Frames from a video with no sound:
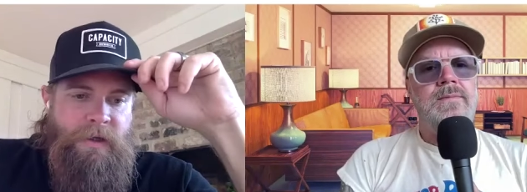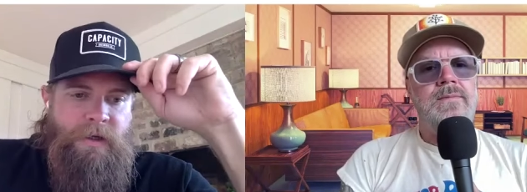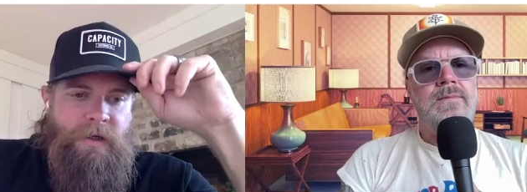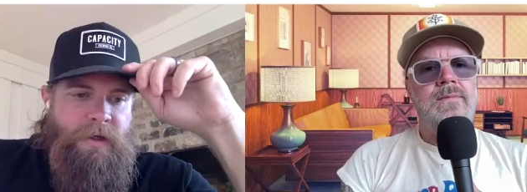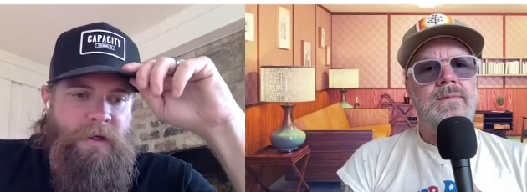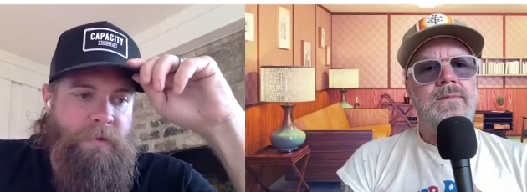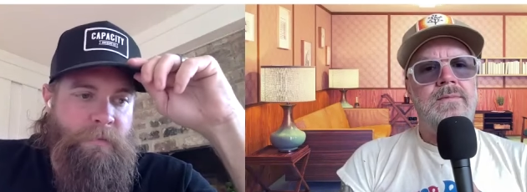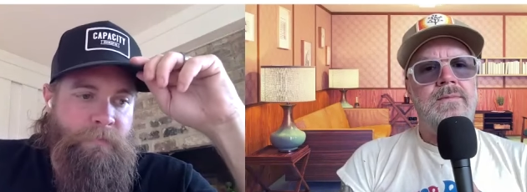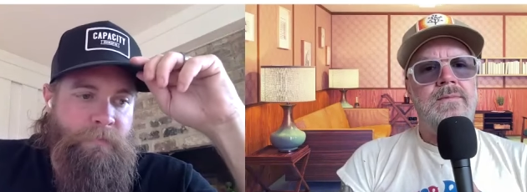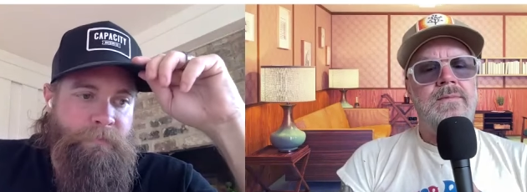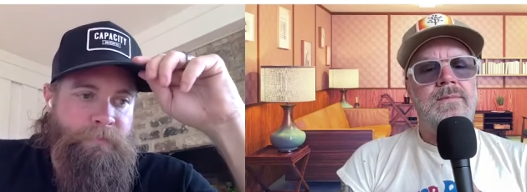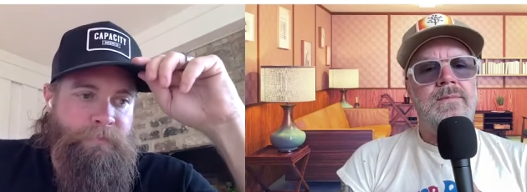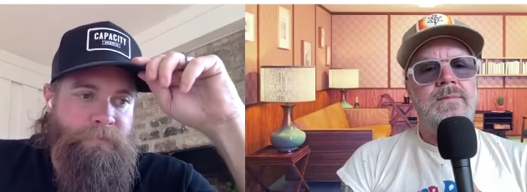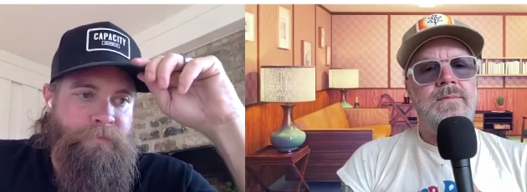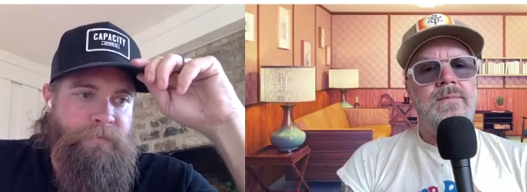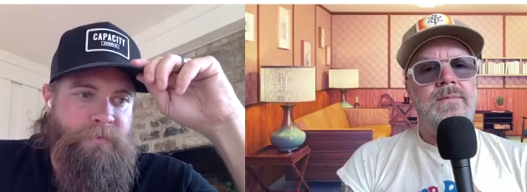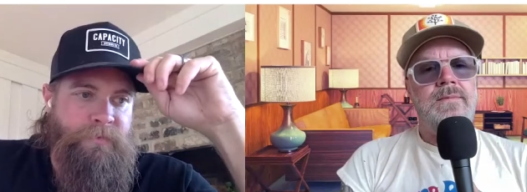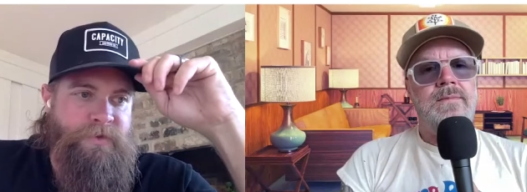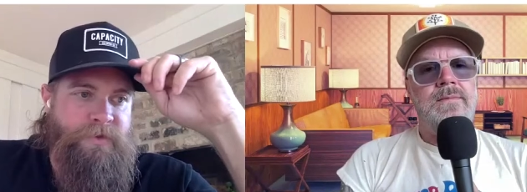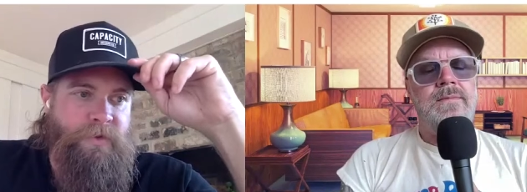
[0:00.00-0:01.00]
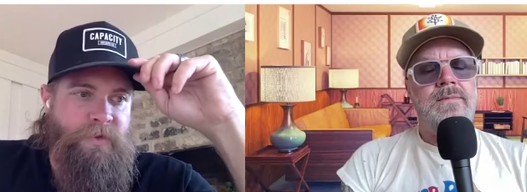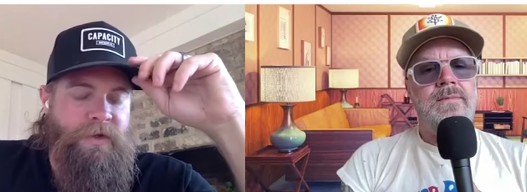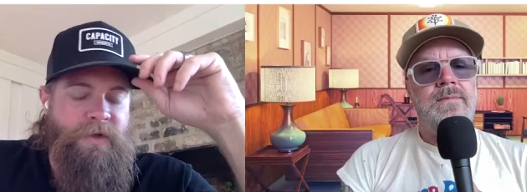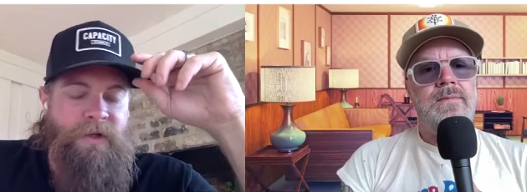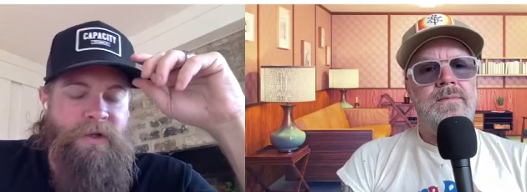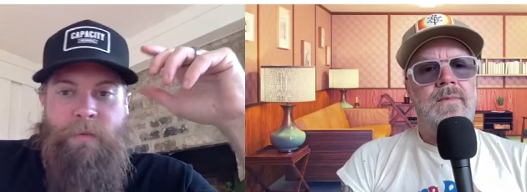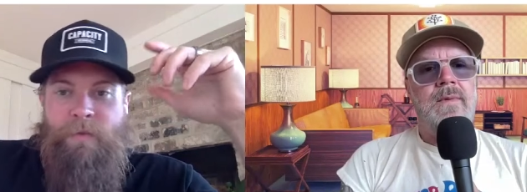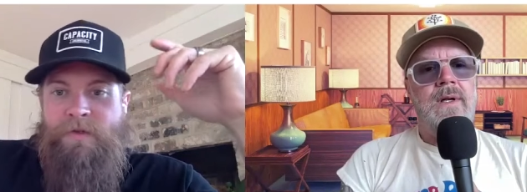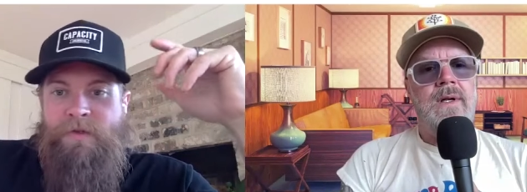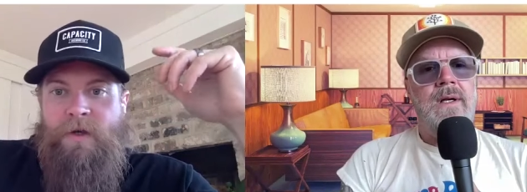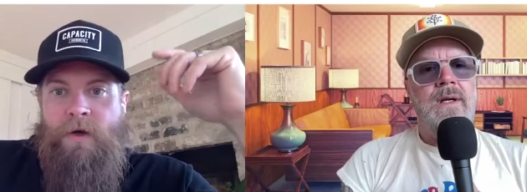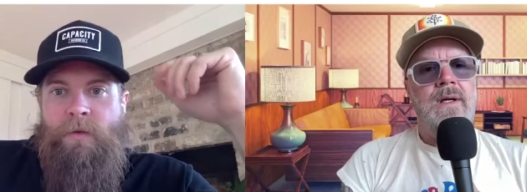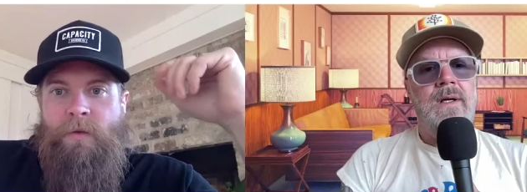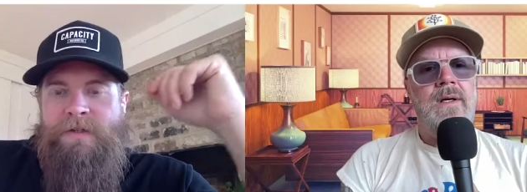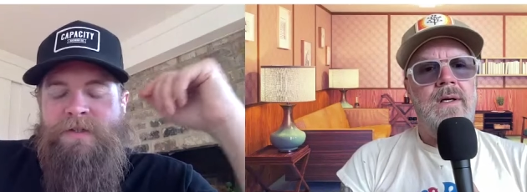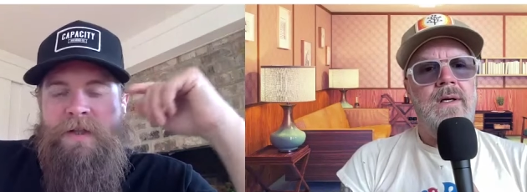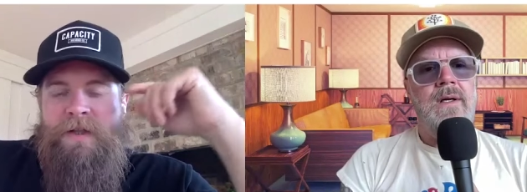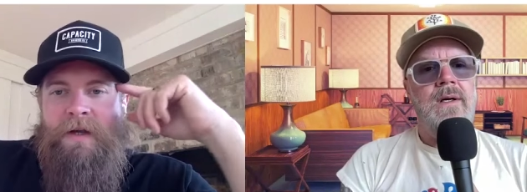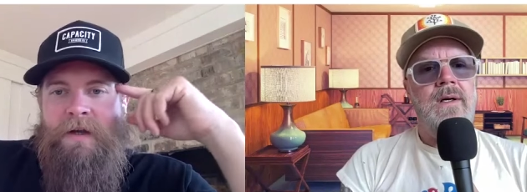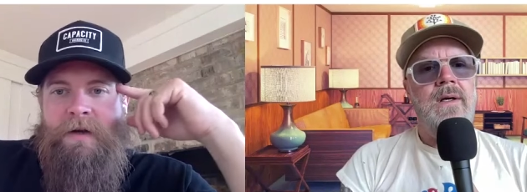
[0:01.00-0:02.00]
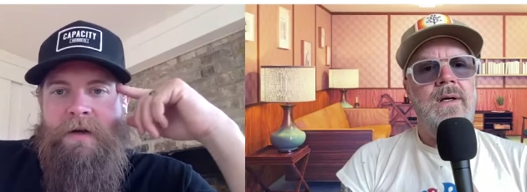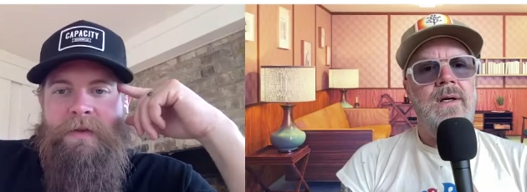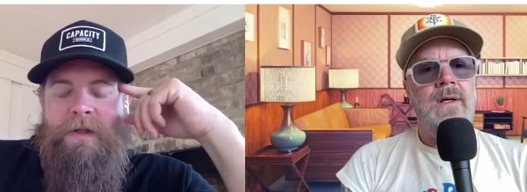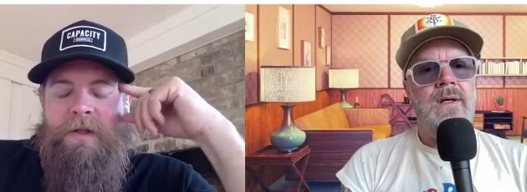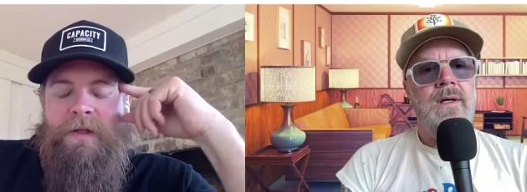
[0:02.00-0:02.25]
Speaker 1: um, so the name was always there.